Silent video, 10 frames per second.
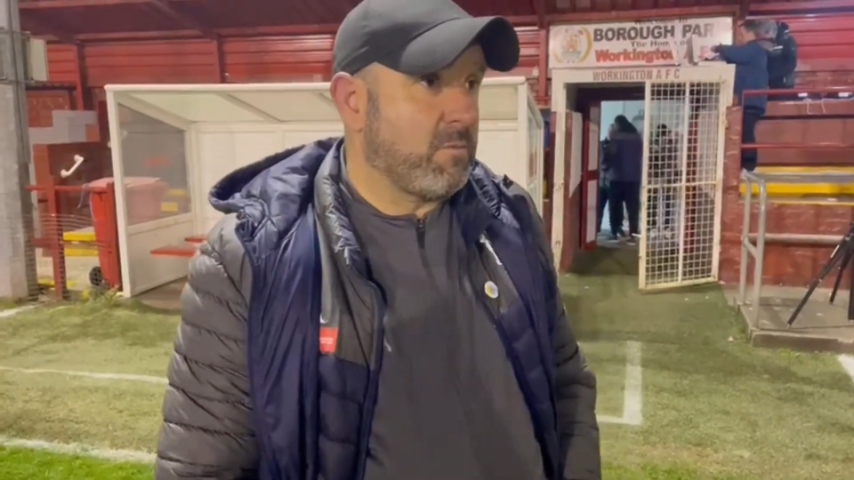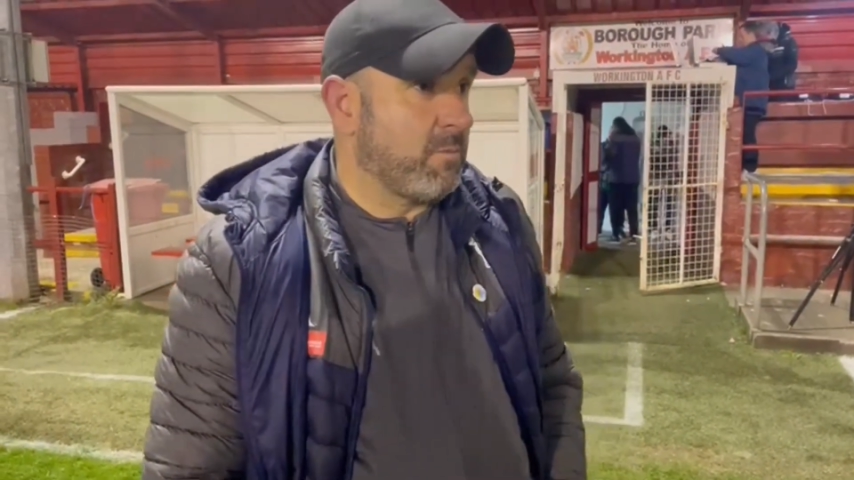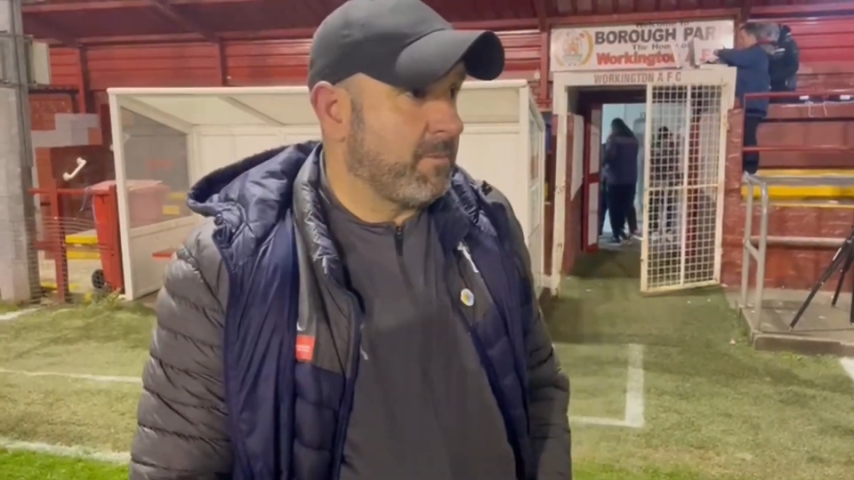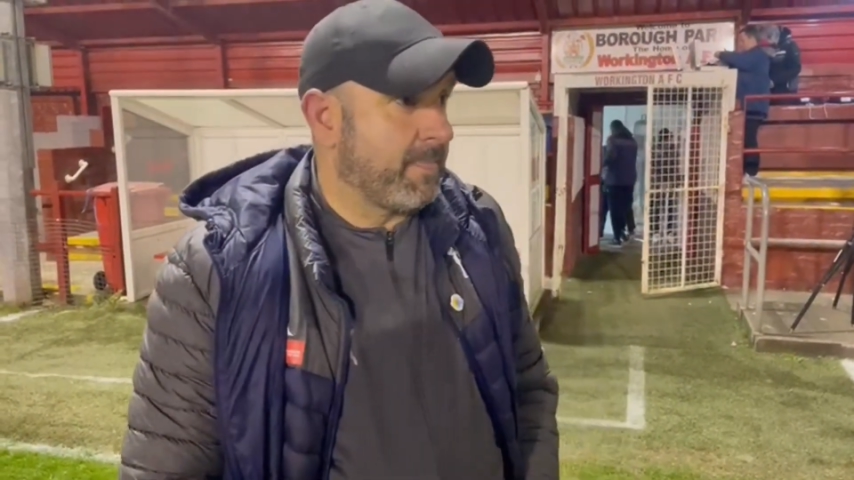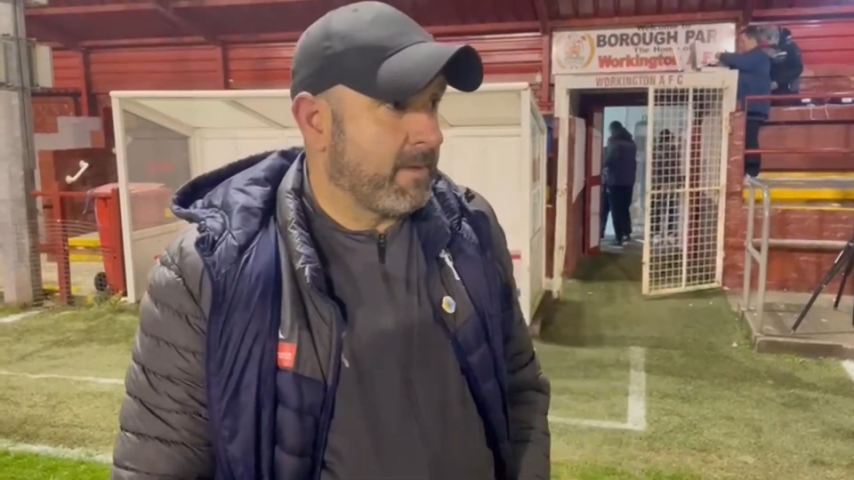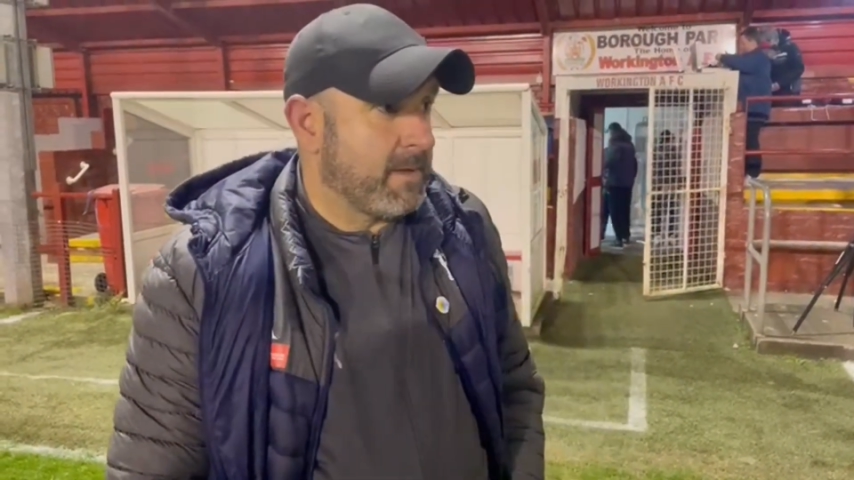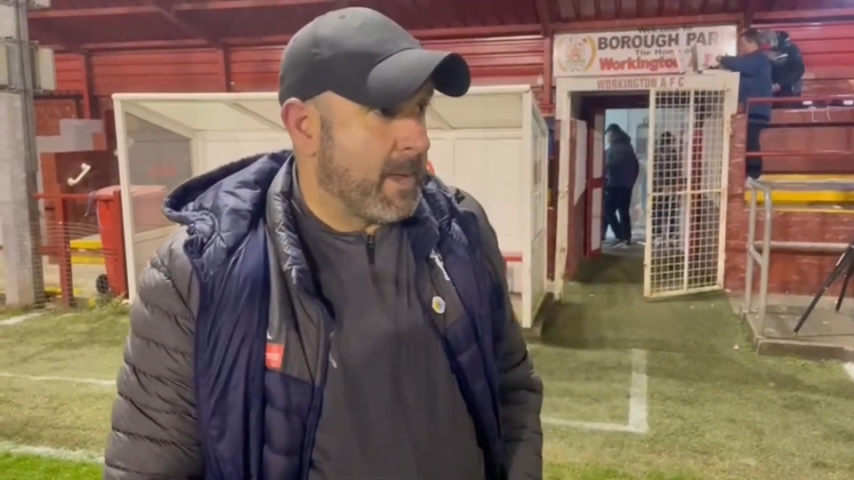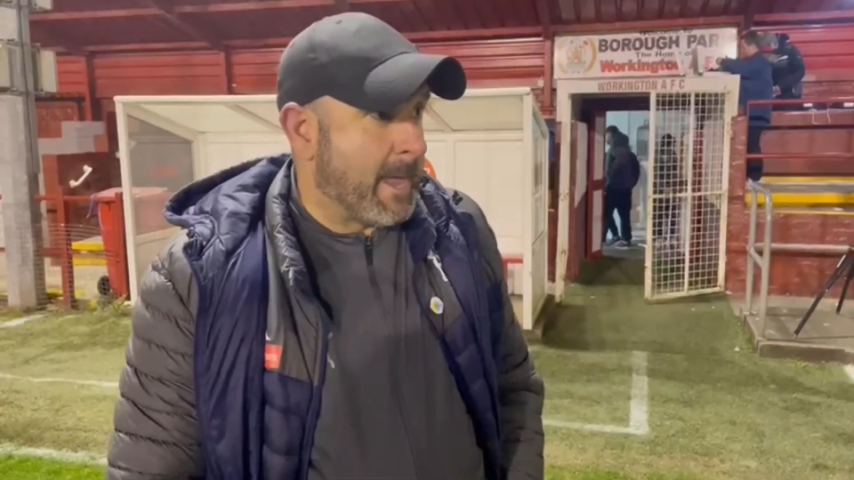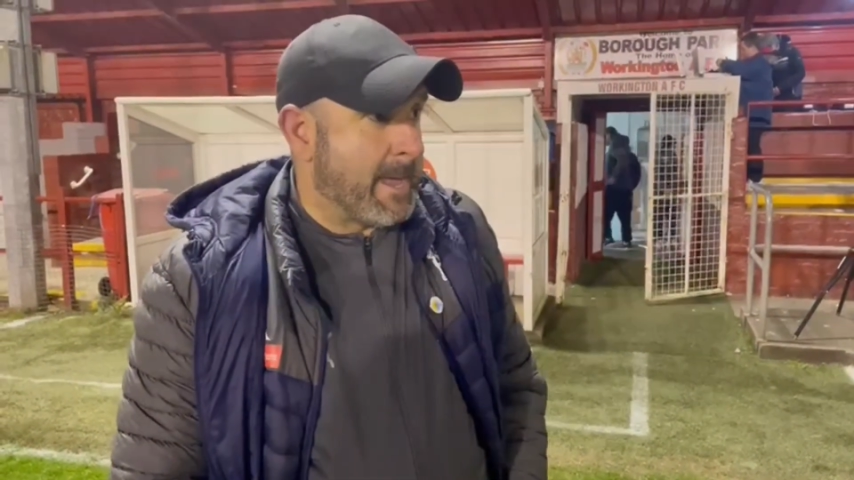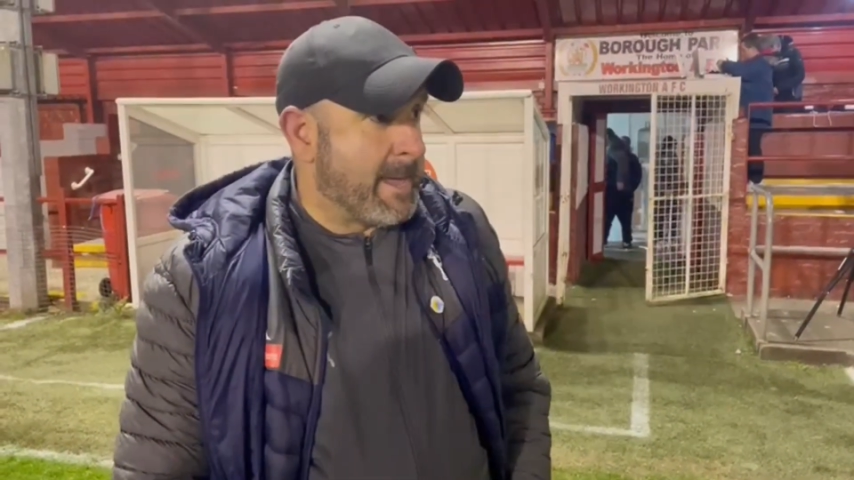him.
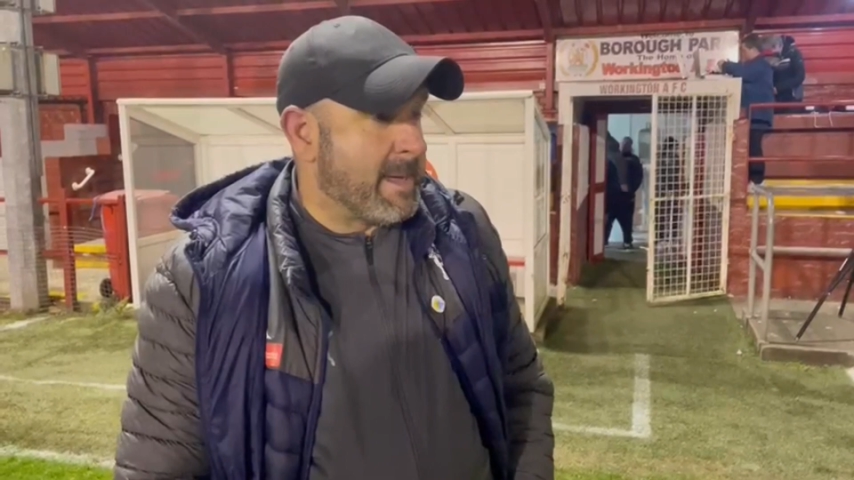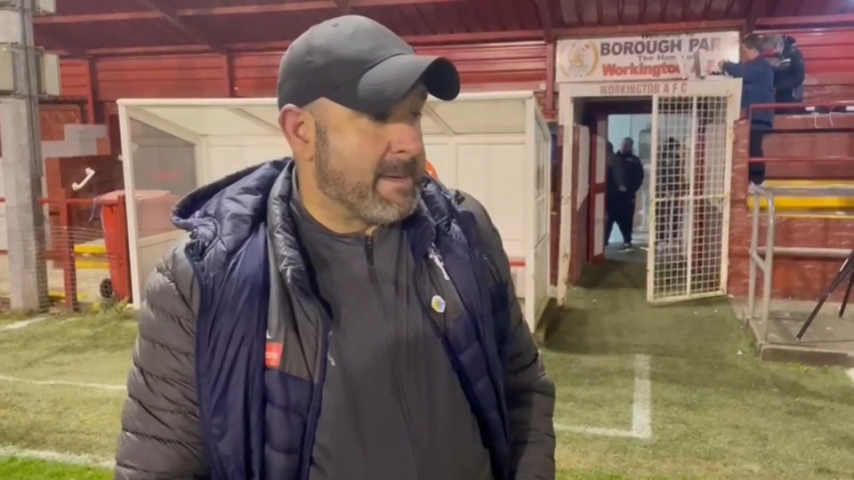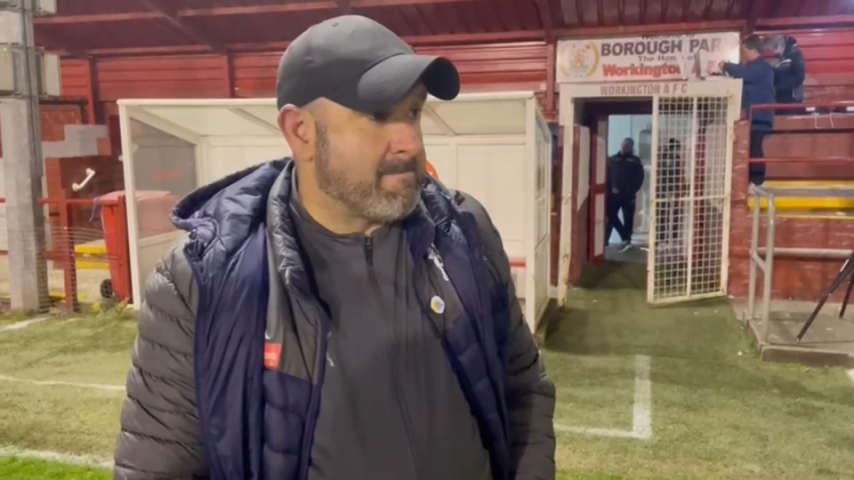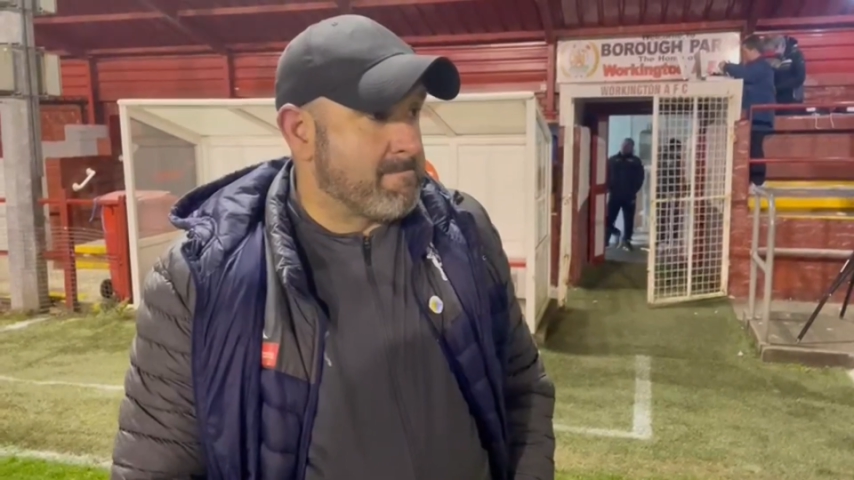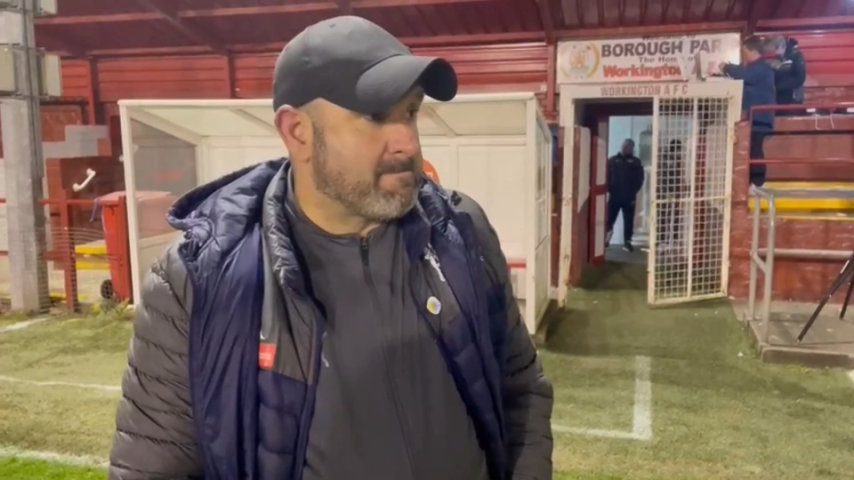I